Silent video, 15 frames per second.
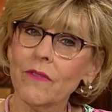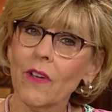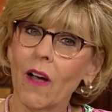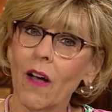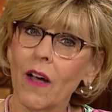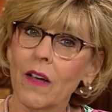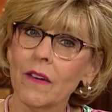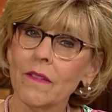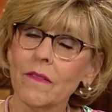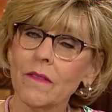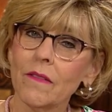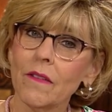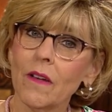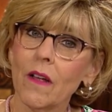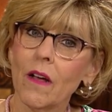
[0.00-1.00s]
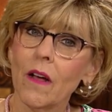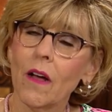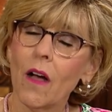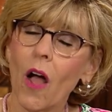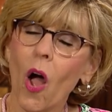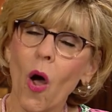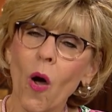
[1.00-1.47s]
of God. Yeah.
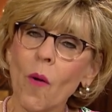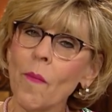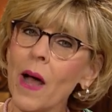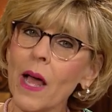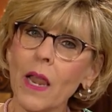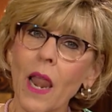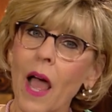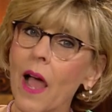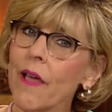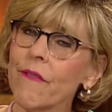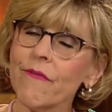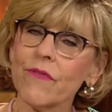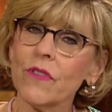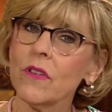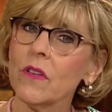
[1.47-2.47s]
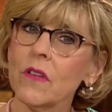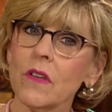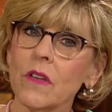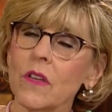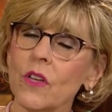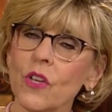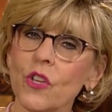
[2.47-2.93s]
All my life,
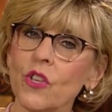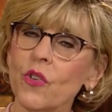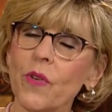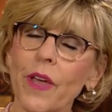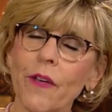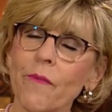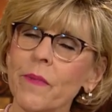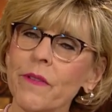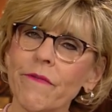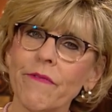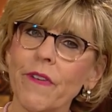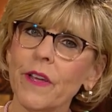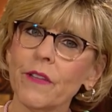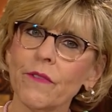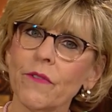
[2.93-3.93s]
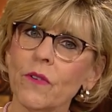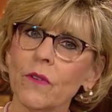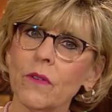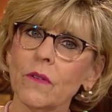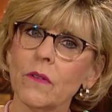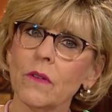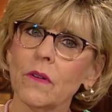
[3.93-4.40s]
yeah. you have been faithful.
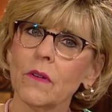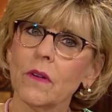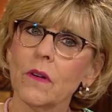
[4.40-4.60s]
Yeah.